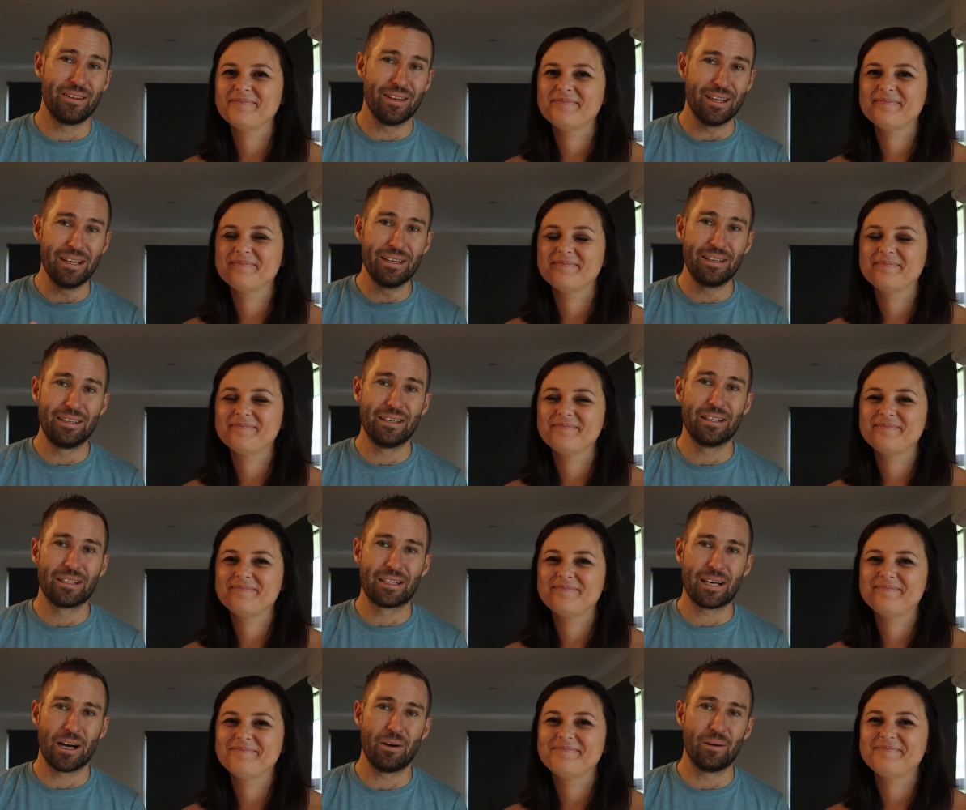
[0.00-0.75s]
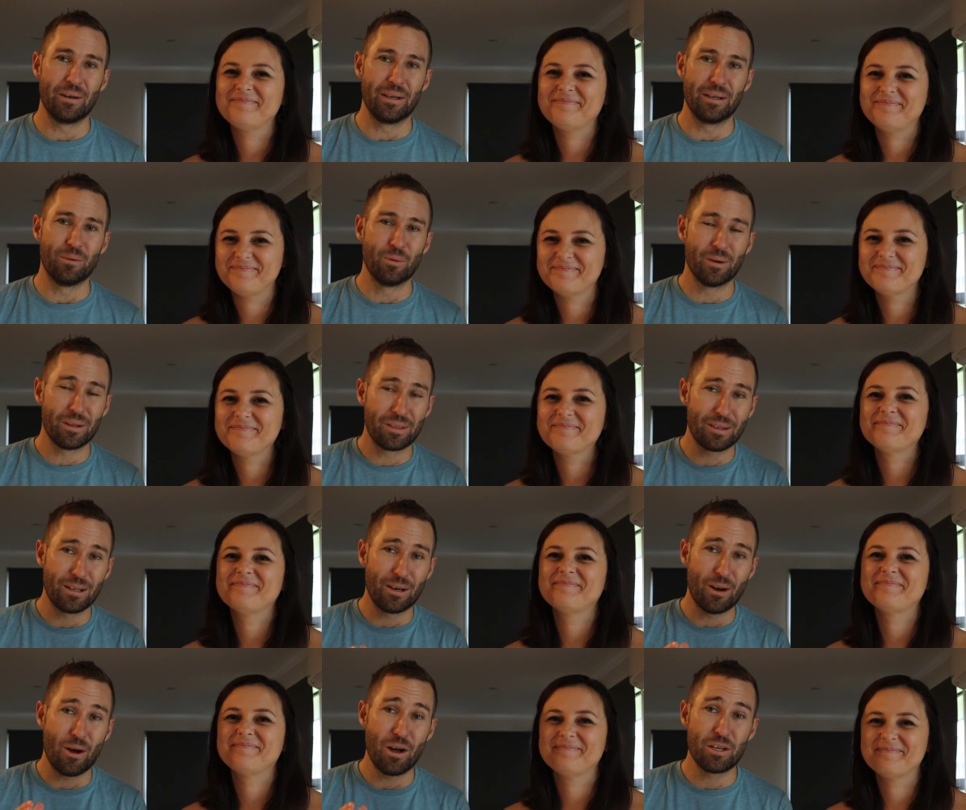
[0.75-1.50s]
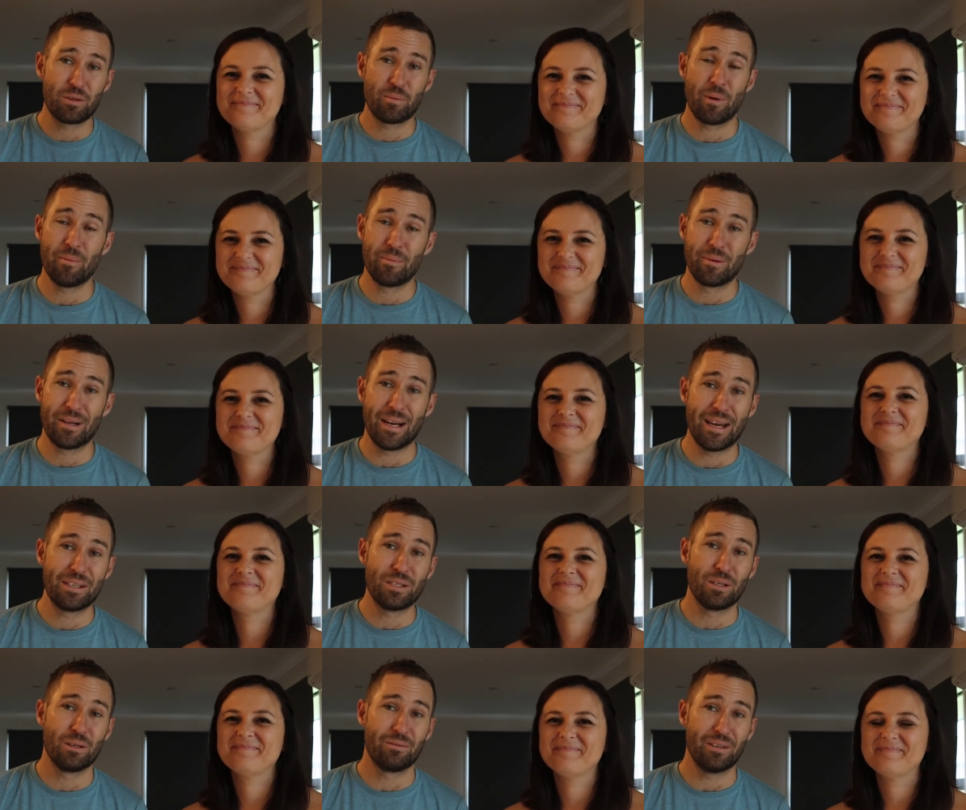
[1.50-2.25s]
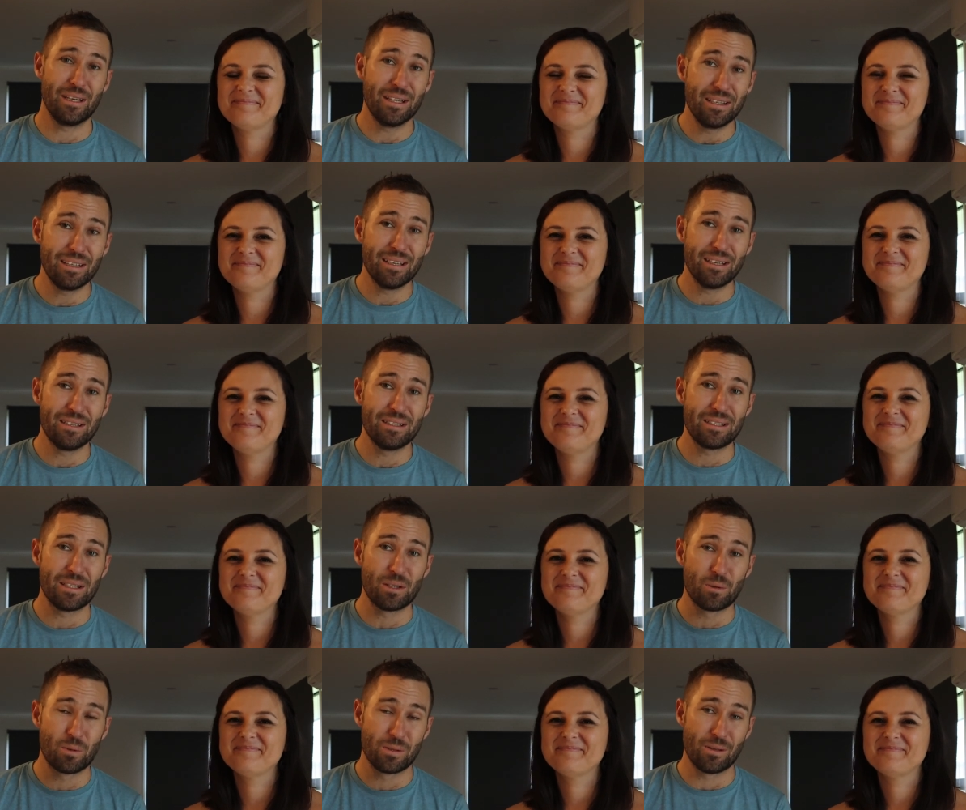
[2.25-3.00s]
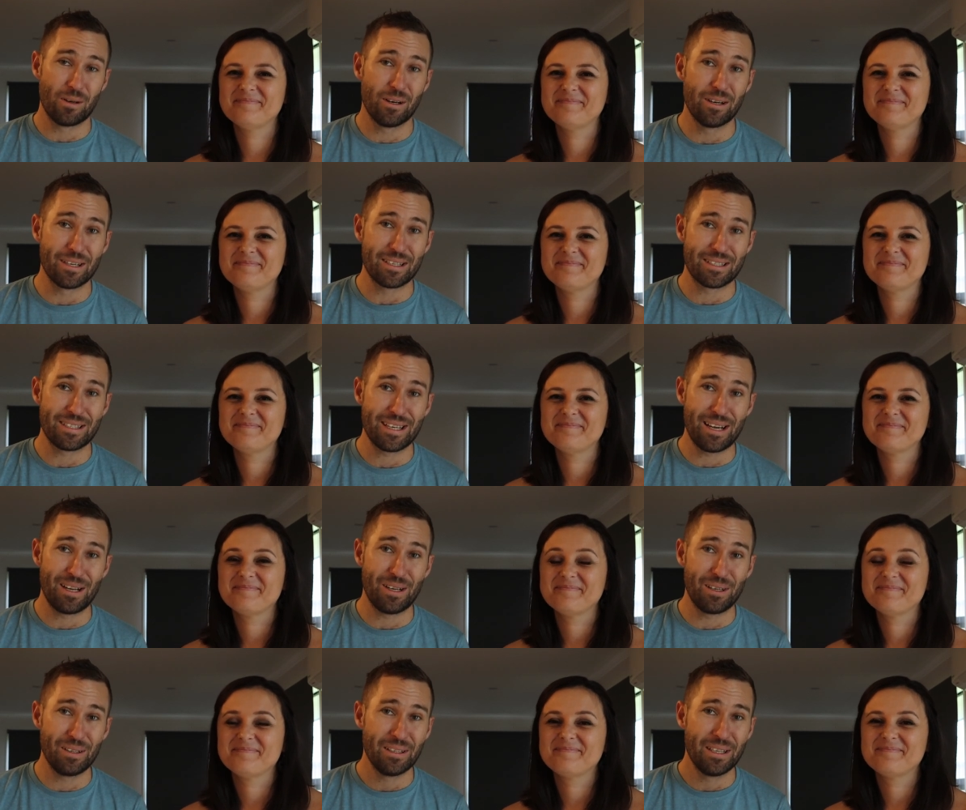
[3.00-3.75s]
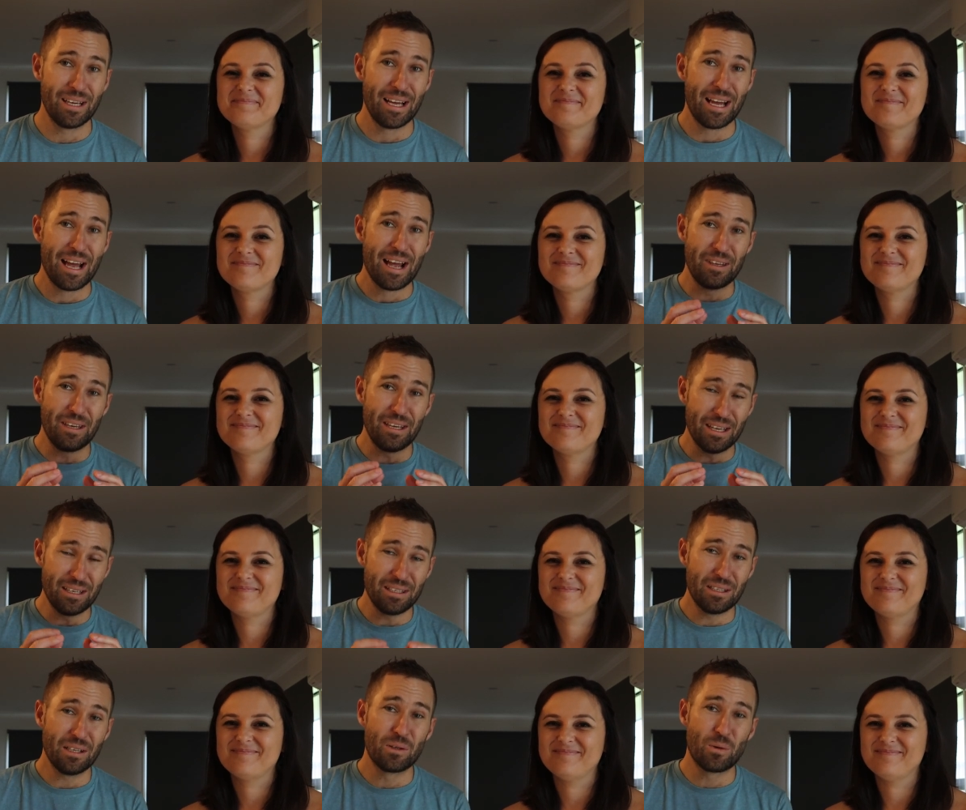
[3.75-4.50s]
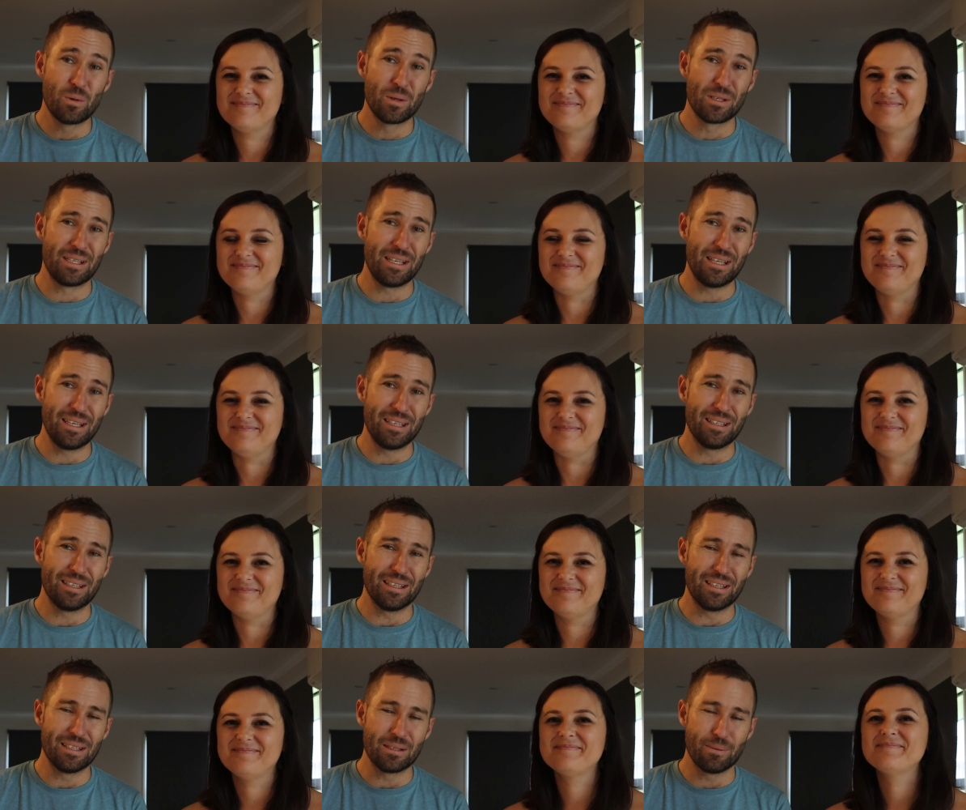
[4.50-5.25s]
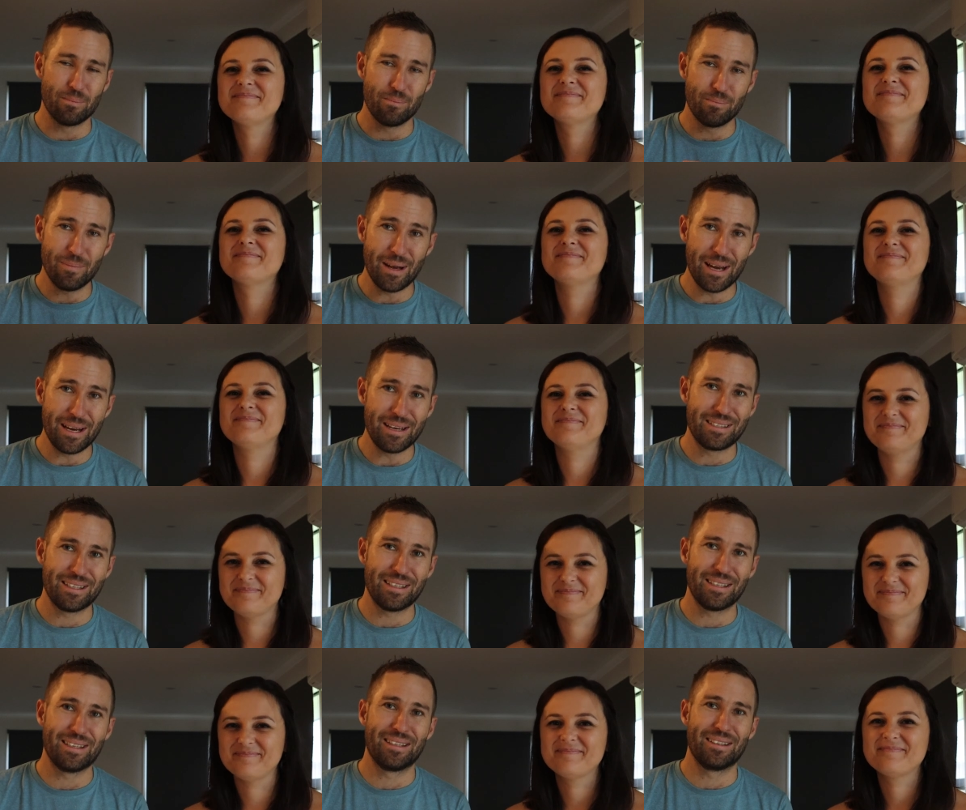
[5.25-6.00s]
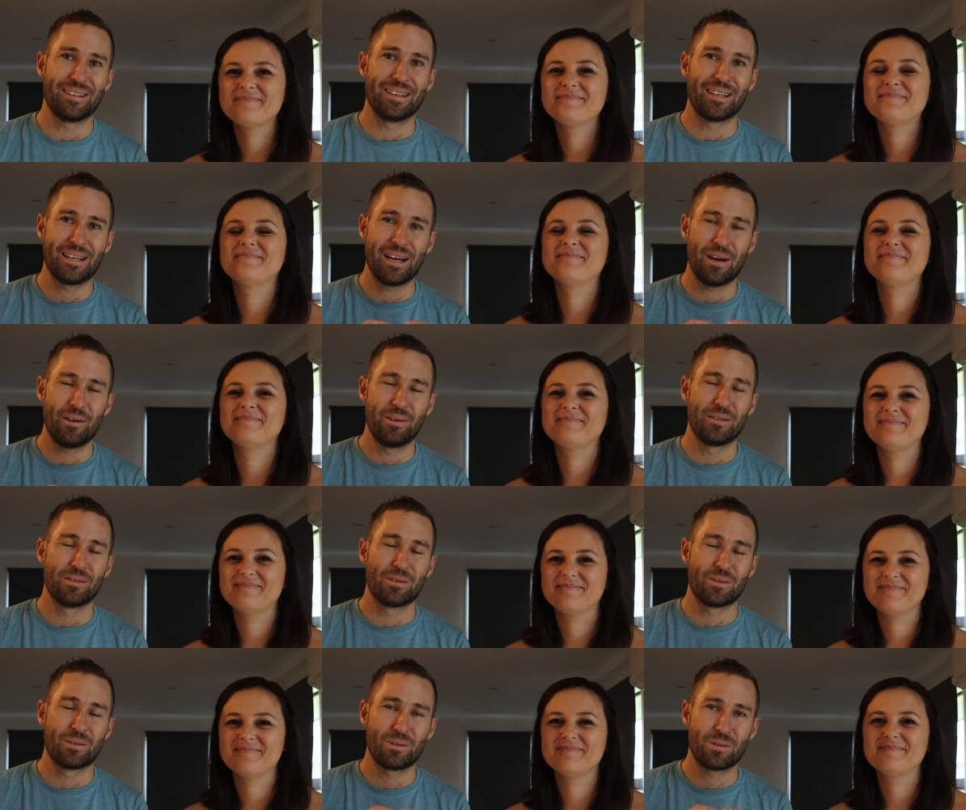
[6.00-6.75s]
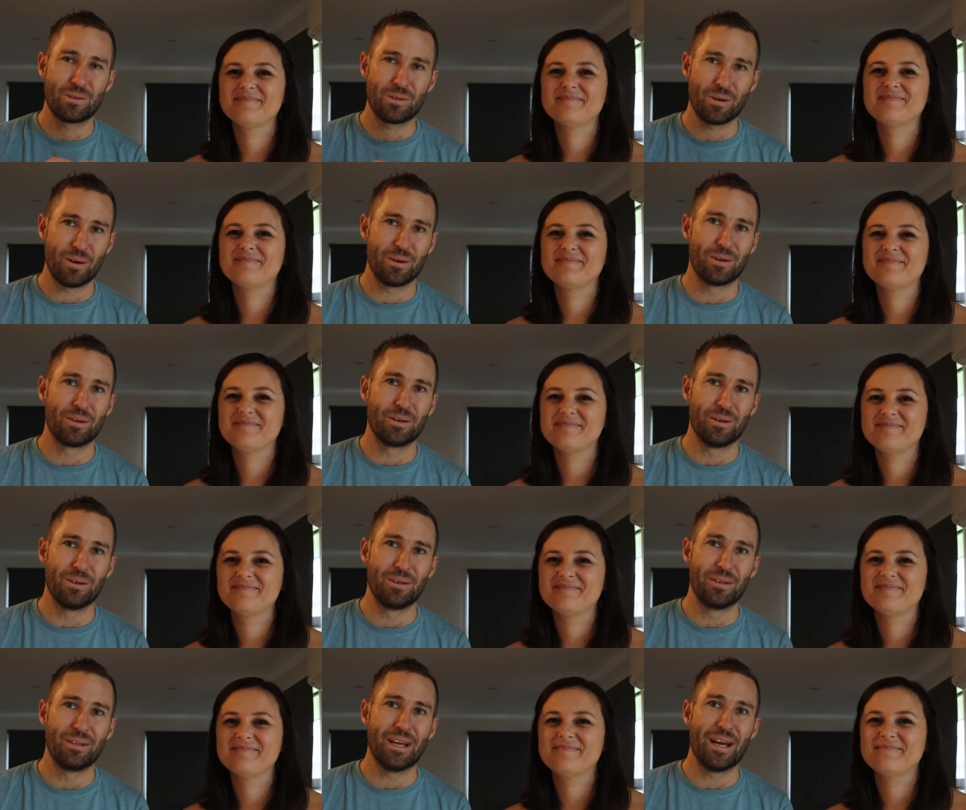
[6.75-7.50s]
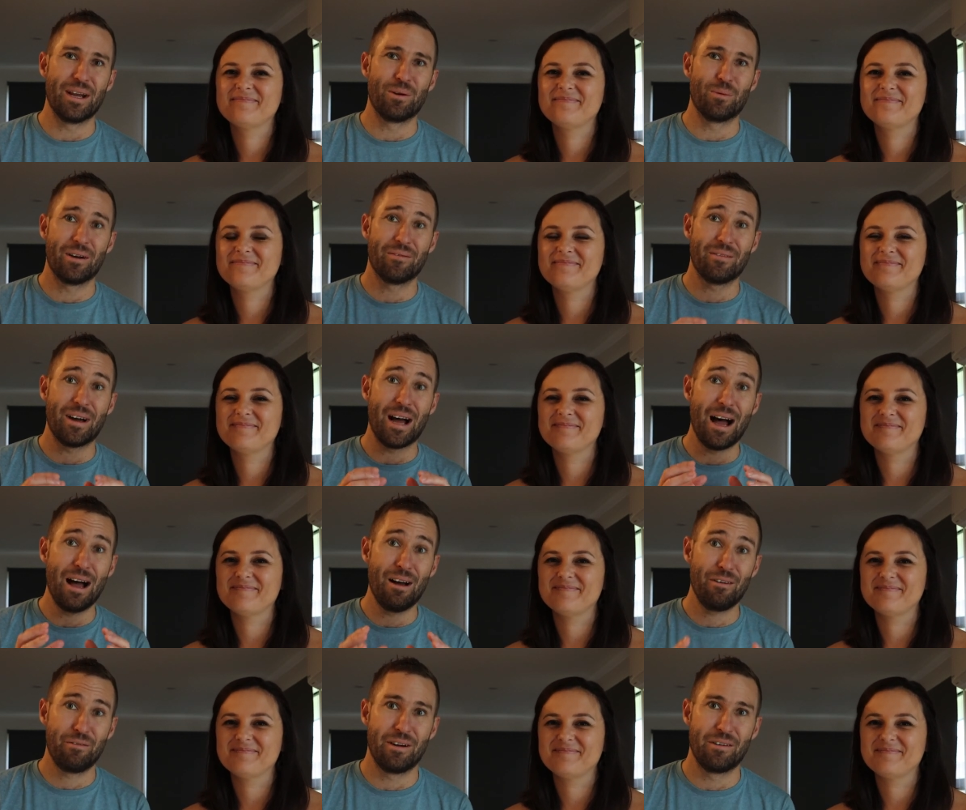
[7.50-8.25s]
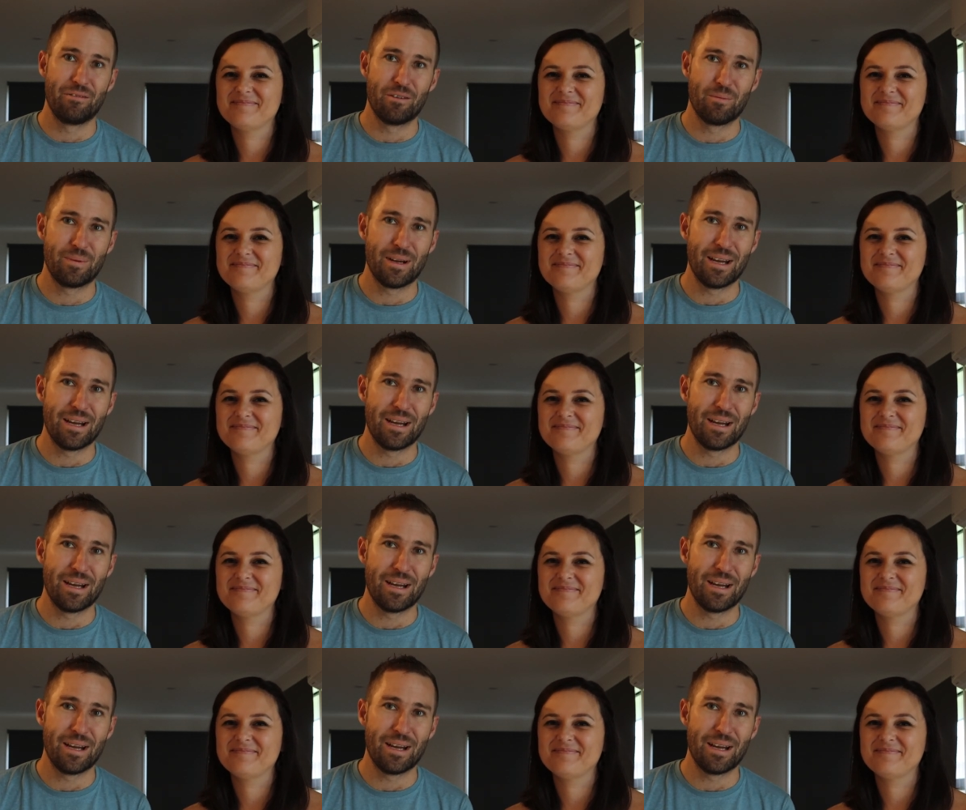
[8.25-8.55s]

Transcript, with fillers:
Speaker 1: the Indian curry. With the large population of Indians in KwaZulu-Natal, the Indian cuisine is amazing. The curries are so good. And one of our favorite